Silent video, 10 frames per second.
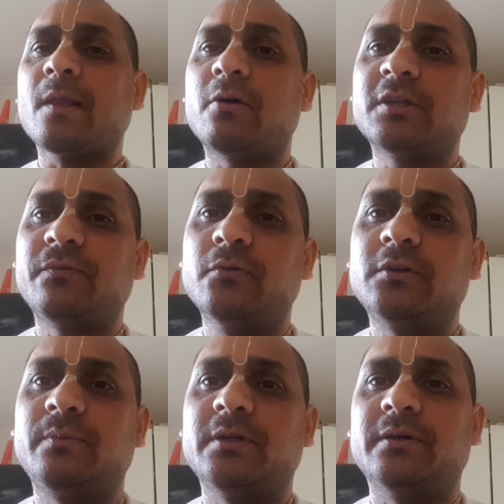on the
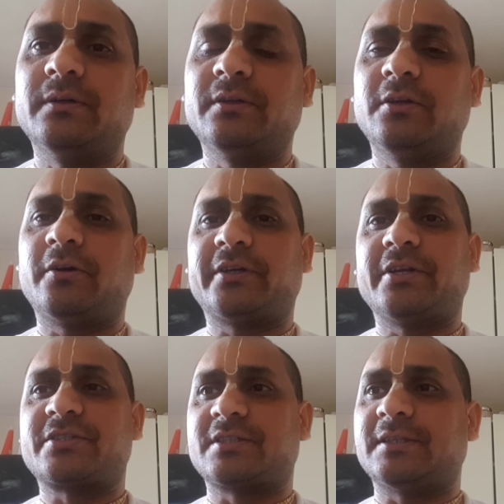foot of Lord
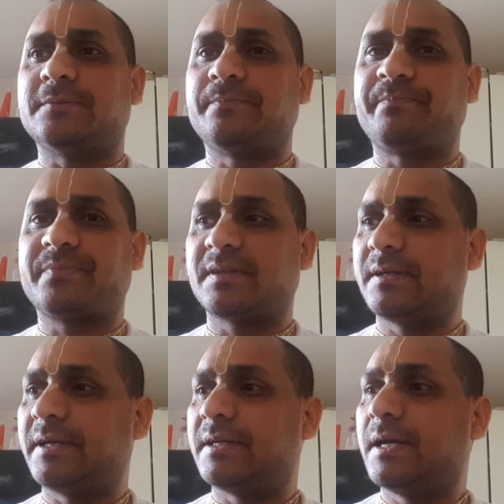Krishna,
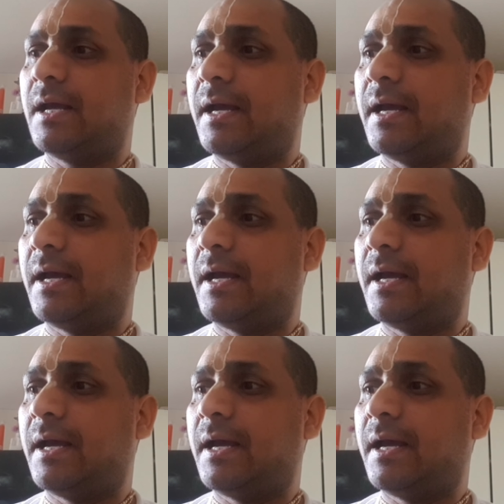right?